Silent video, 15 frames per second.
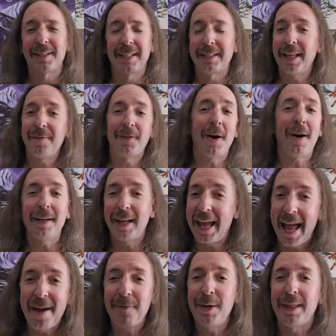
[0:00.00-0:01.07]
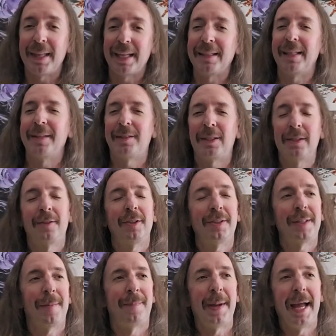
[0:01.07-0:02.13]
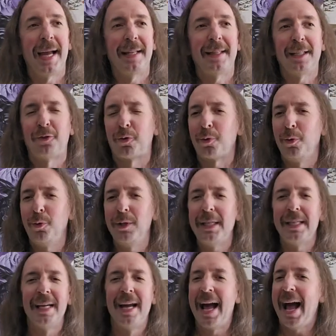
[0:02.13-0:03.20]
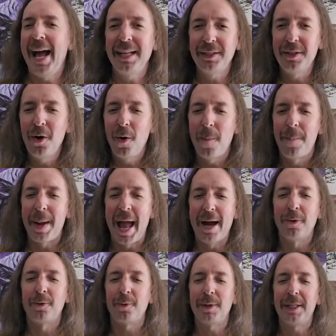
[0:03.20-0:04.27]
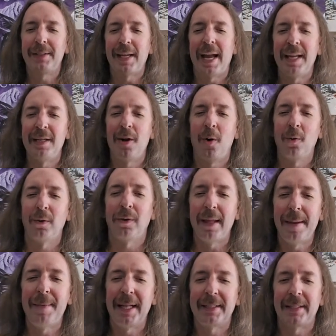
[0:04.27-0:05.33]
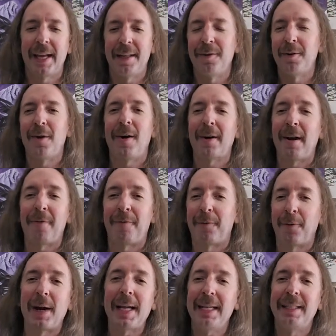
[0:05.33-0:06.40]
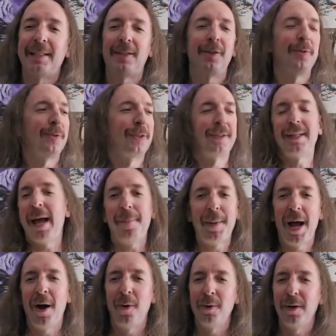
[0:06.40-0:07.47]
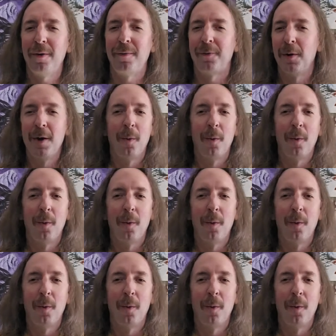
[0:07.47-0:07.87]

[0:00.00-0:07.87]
Like, they've got everything. This is just a band that truly has no boundaries and no limits, and they're not afraid to step out of